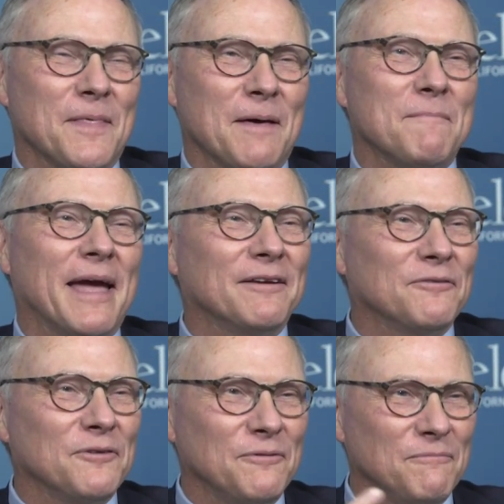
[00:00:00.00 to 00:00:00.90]
made,
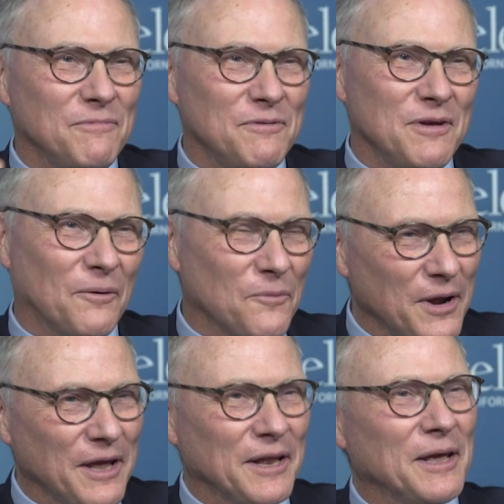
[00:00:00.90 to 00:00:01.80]

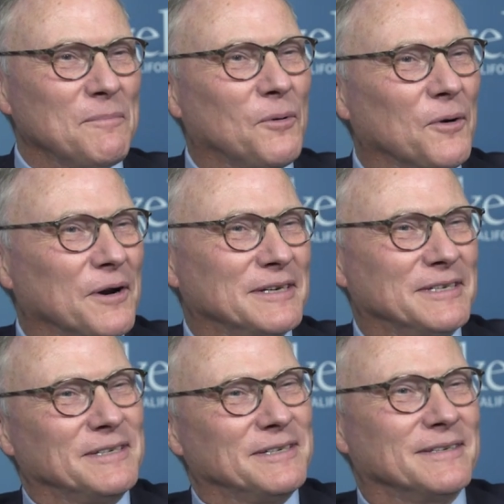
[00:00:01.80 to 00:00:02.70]
really
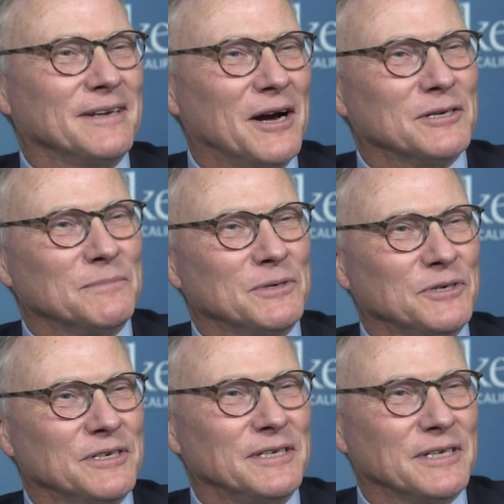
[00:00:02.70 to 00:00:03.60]
important
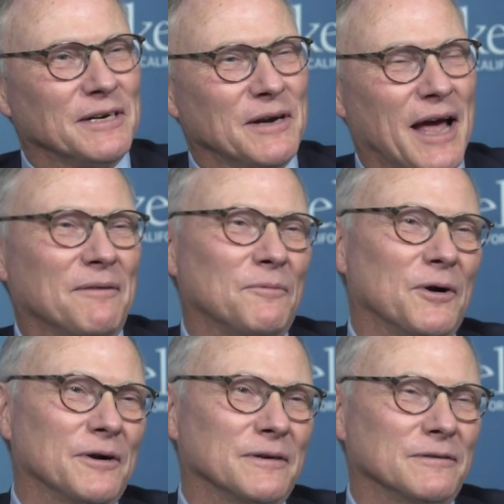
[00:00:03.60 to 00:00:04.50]
contributions, and
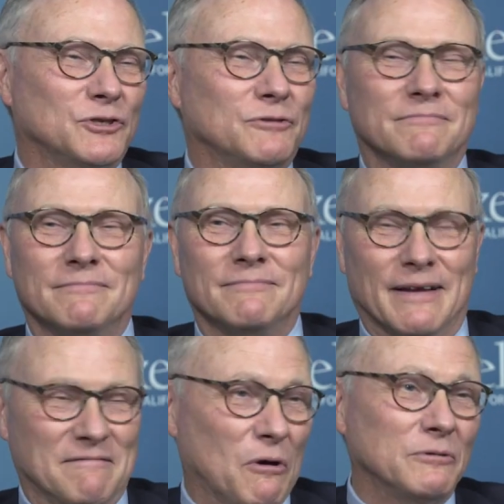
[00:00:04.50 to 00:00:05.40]
were,
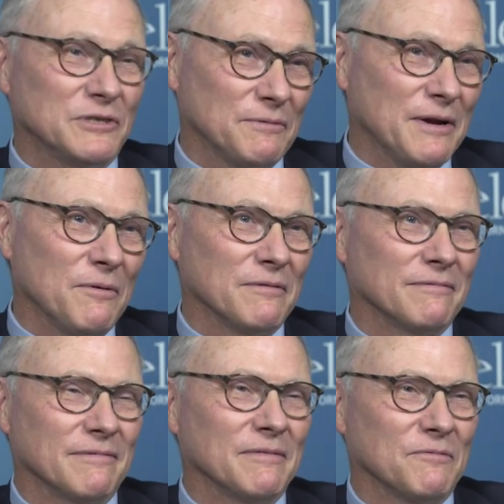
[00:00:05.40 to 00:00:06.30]
those three were
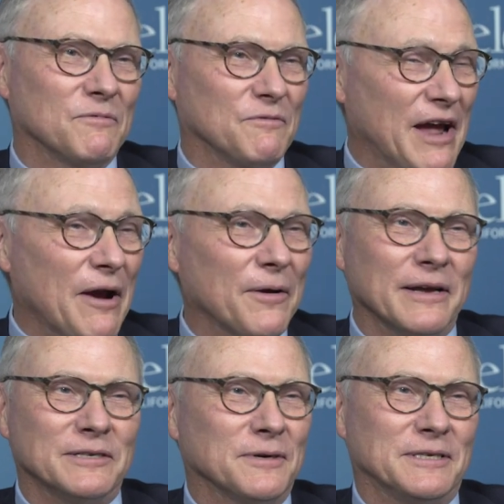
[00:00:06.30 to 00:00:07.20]
very
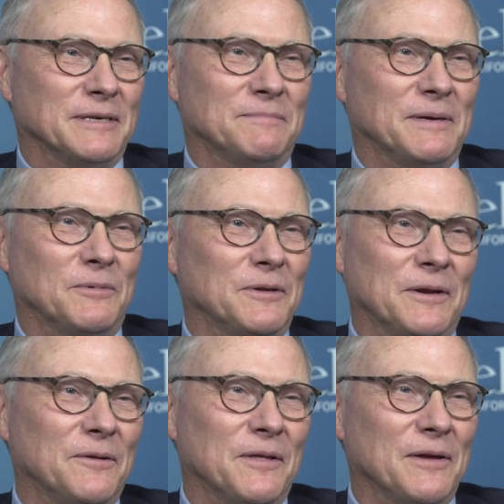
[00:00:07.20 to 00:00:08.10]
interesting people,
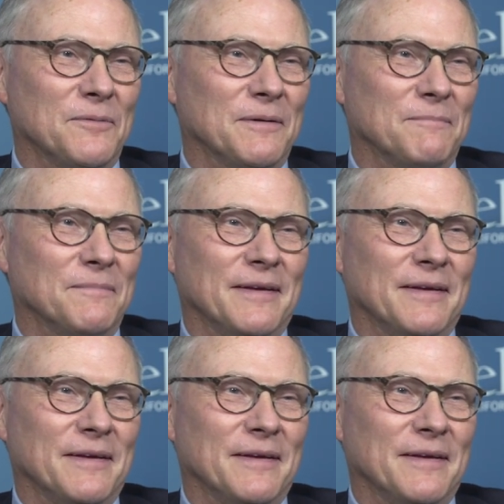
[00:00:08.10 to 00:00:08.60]
that you would